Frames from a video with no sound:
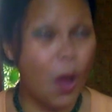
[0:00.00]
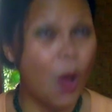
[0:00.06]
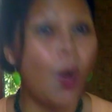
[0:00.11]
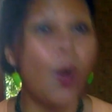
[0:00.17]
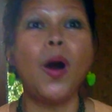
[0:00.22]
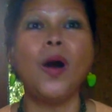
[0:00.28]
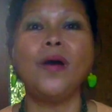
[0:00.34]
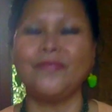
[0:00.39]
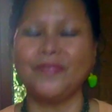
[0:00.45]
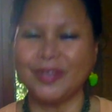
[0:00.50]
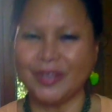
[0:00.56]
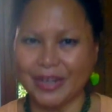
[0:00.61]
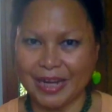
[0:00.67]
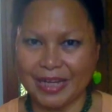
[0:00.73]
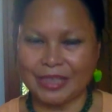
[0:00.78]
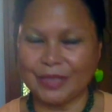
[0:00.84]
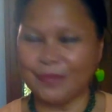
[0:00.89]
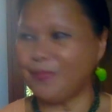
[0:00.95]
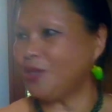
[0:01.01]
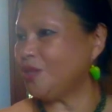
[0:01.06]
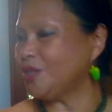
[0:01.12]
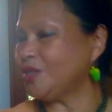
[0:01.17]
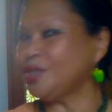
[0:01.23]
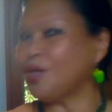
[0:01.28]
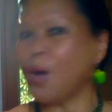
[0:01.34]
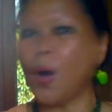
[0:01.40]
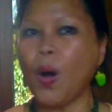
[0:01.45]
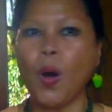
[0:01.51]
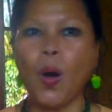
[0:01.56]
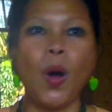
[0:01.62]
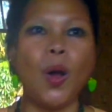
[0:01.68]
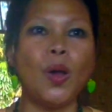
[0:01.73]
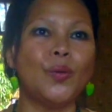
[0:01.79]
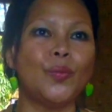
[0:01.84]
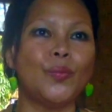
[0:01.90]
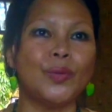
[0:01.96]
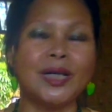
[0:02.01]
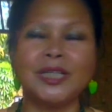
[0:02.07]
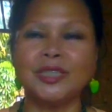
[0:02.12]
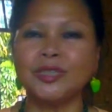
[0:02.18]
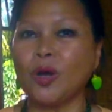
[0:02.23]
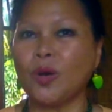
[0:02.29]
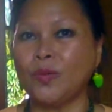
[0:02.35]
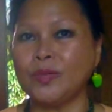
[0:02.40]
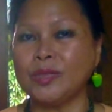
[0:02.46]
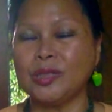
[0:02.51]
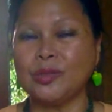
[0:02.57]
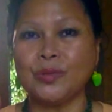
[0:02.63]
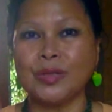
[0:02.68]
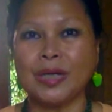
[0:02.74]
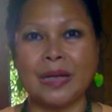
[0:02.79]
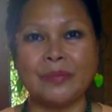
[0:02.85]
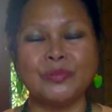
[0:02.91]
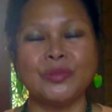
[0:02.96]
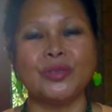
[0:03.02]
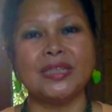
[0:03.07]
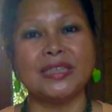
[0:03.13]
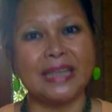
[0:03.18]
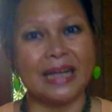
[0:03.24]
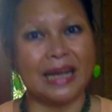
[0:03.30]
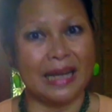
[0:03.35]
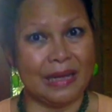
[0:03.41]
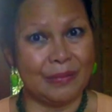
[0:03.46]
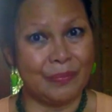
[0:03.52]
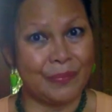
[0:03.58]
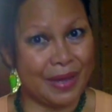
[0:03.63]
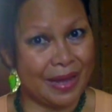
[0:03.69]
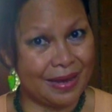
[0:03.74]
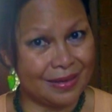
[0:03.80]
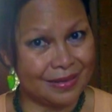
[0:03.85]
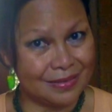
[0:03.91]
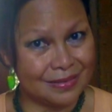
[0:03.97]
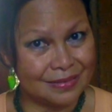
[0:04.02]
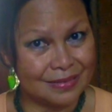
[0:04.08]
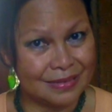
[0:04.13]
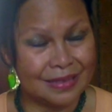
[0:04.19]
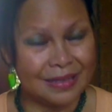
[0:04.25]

Overrated, because the whole world always look up to Italian men.